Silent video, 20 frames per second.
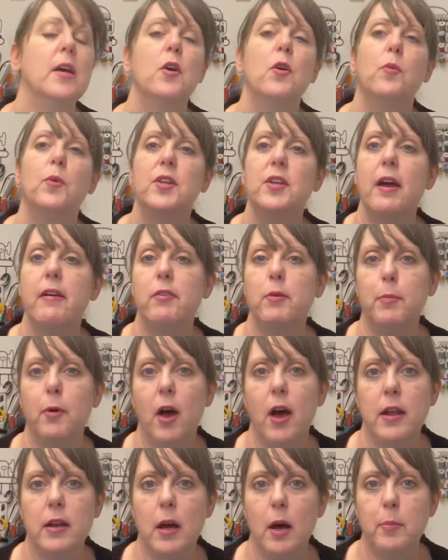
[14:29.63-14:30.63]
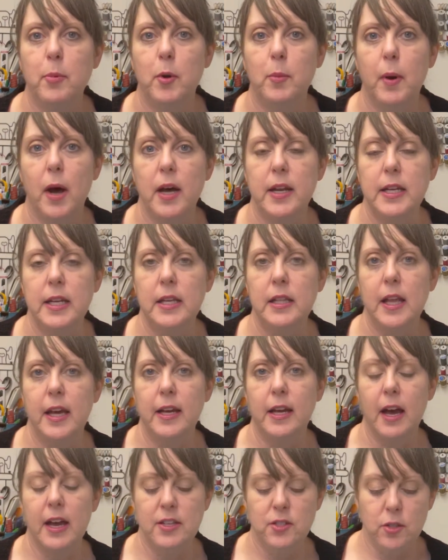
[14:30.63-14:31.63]
When you have a broad upper body
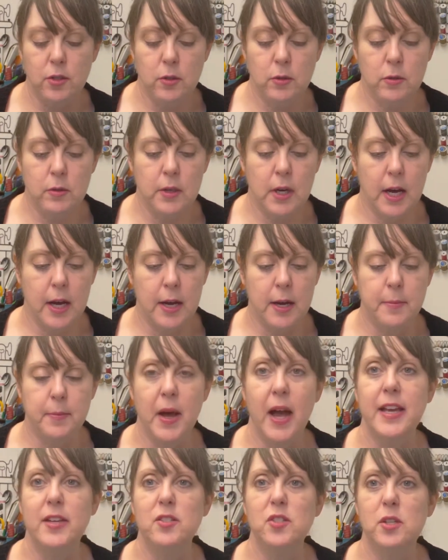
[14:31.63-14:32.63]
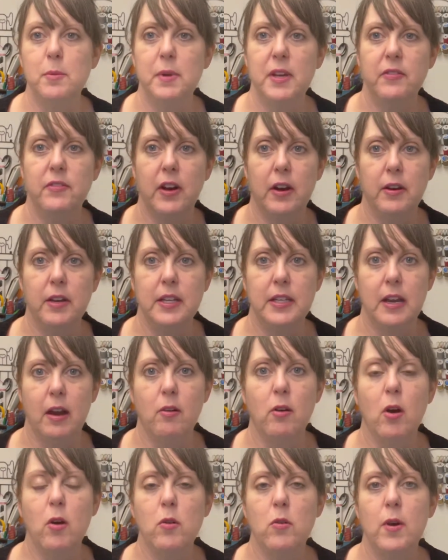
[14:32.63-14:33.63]
like I do, I used to be very
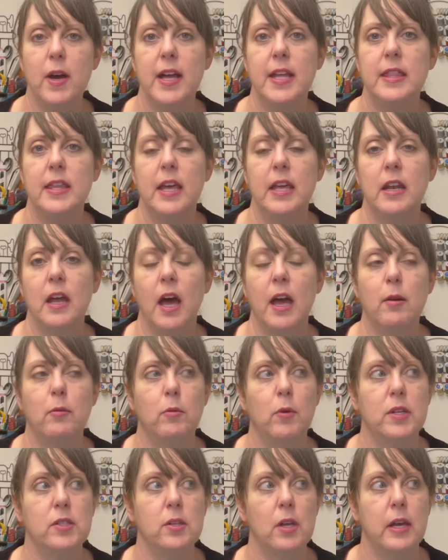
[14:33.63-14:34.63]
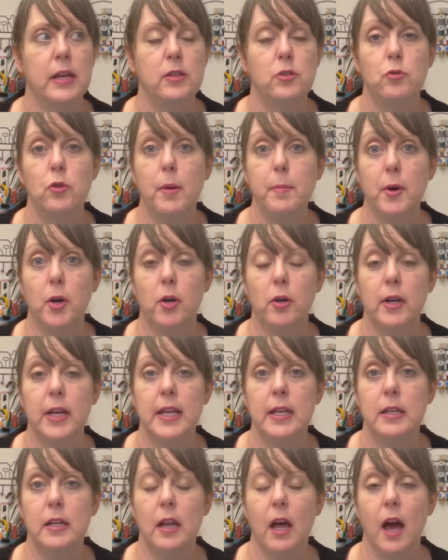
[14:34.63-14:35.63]
narrow, and then I was a drummer
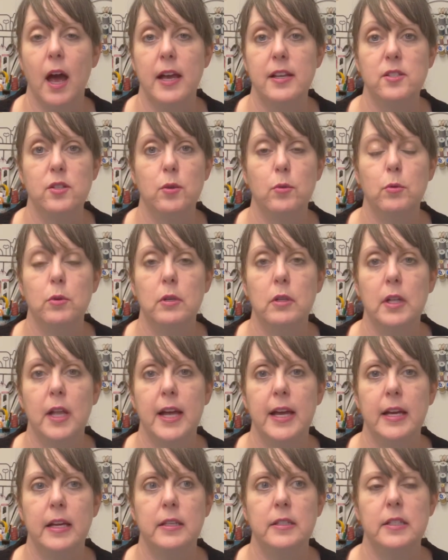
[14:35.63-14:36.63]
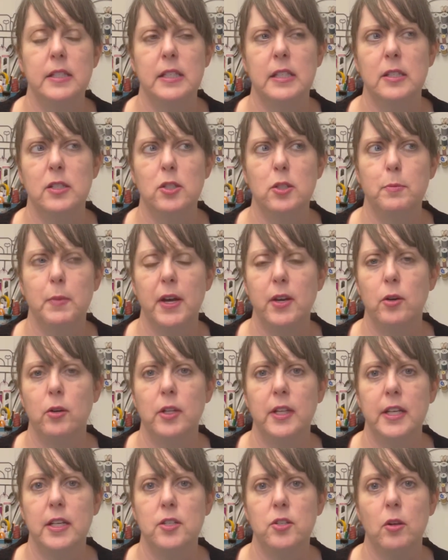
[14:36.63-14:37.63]
in high school and into my
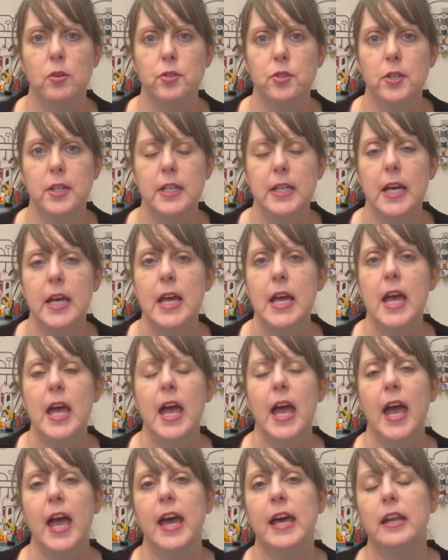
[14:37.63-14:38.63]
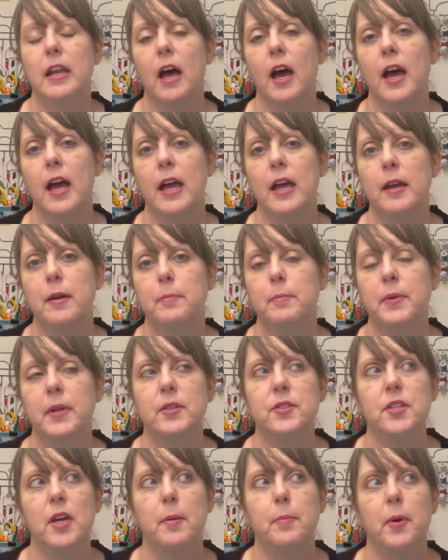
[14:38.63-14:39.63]
early adulthood, and I
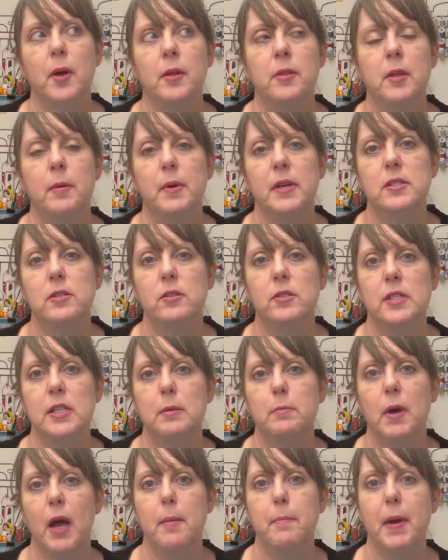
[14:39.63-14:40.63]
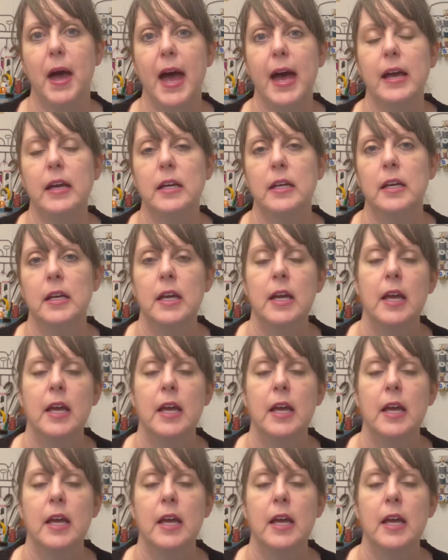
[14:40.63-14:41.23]
built up the muscles in my back